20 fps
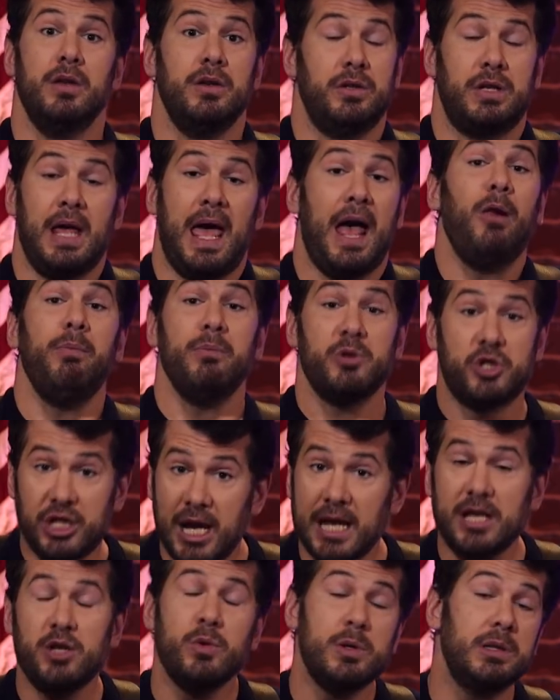to help
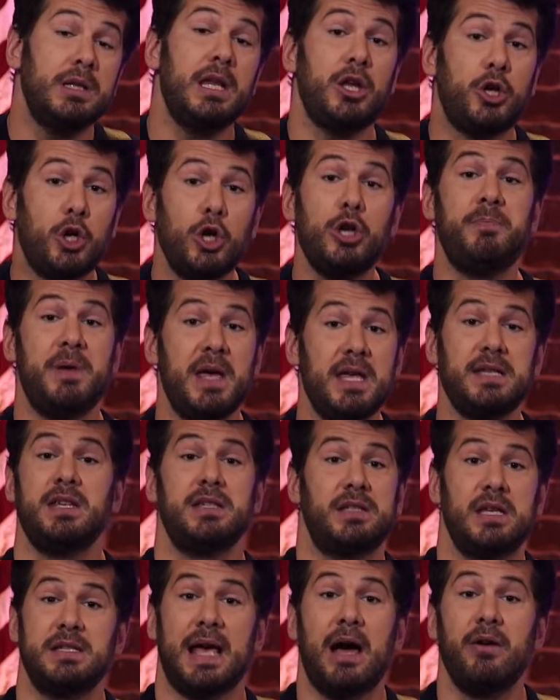genuinely good
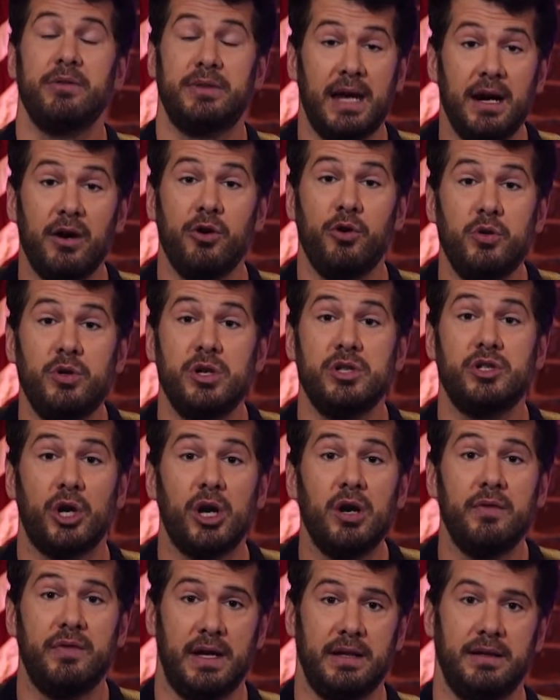businesses out there who
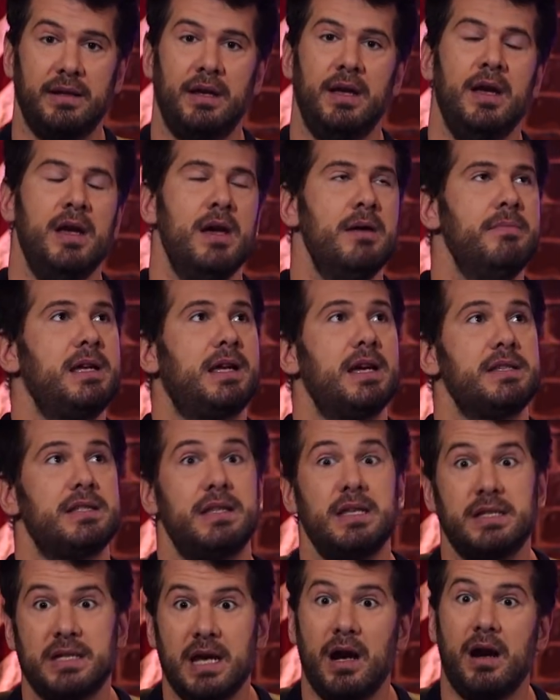deserve it. Because
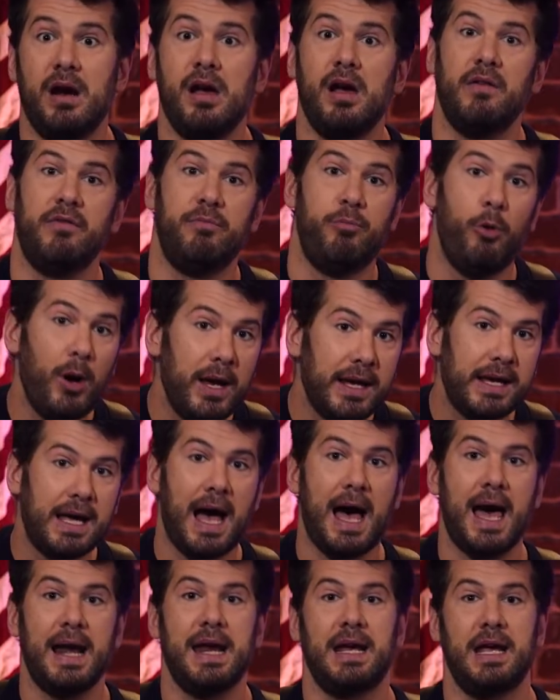in this era of
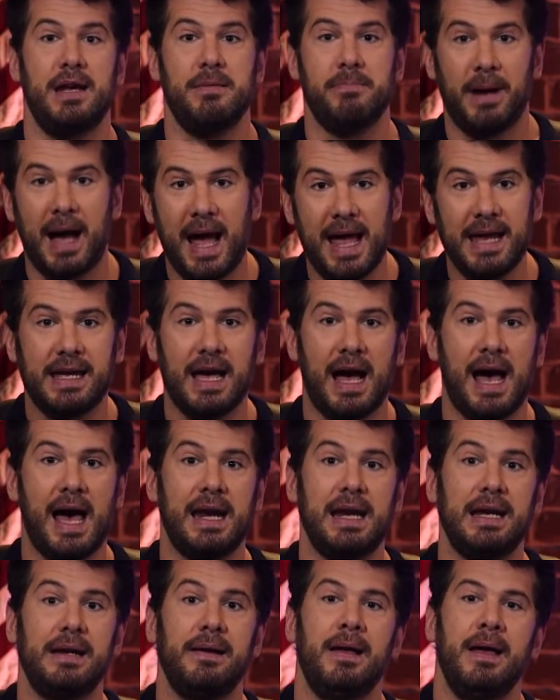boycotting and
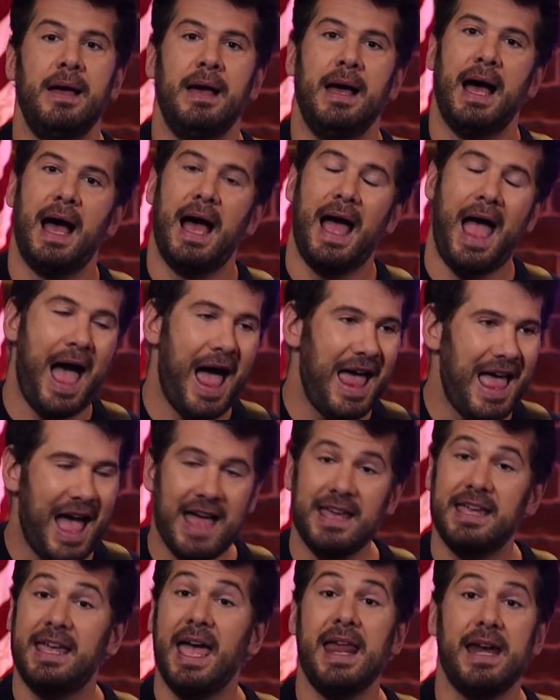boycotting,
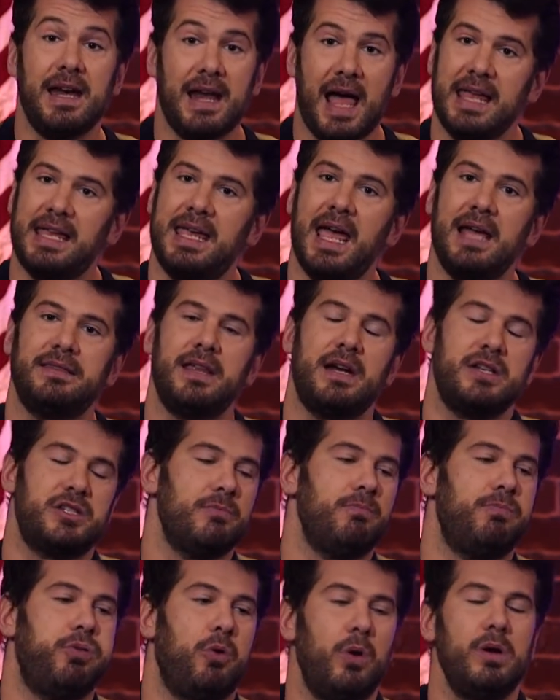I get it. I get that it's
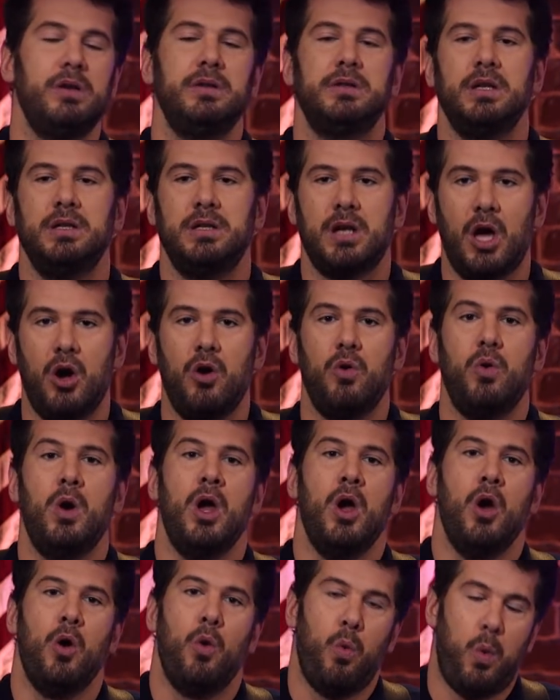important to know
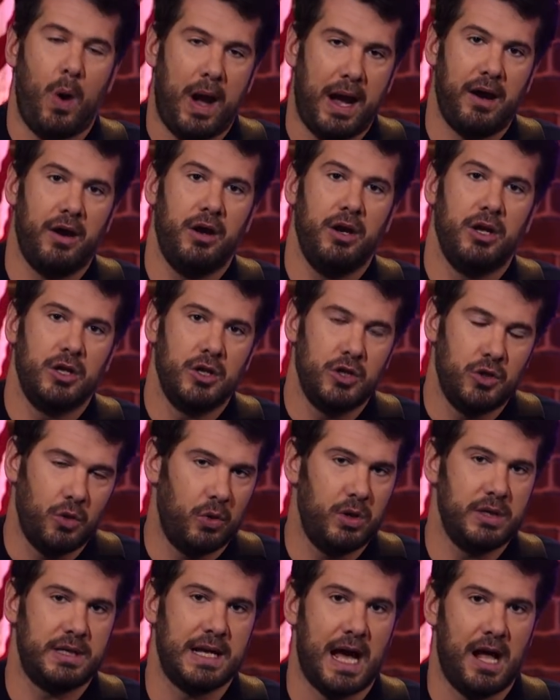where
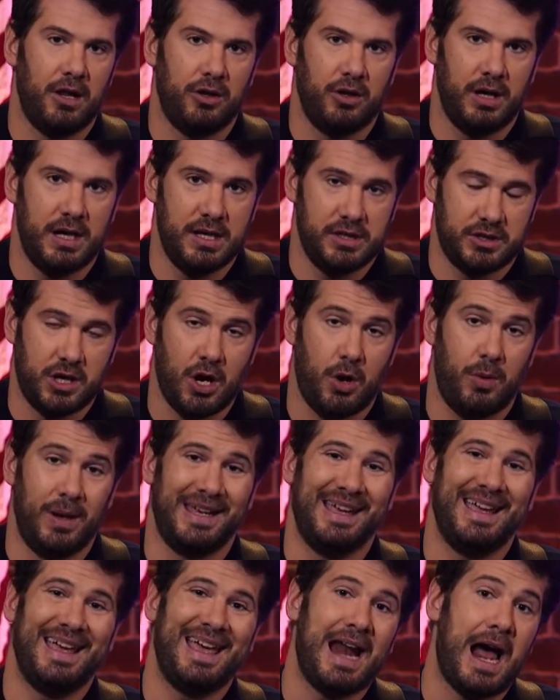your dollar is
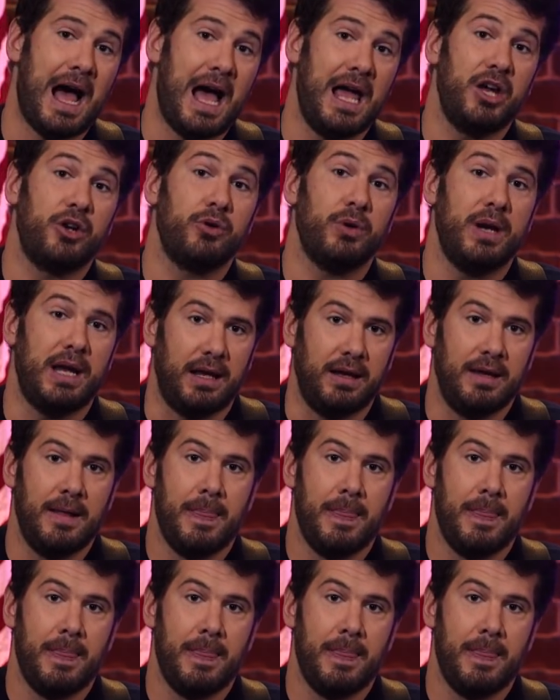going, and I agree.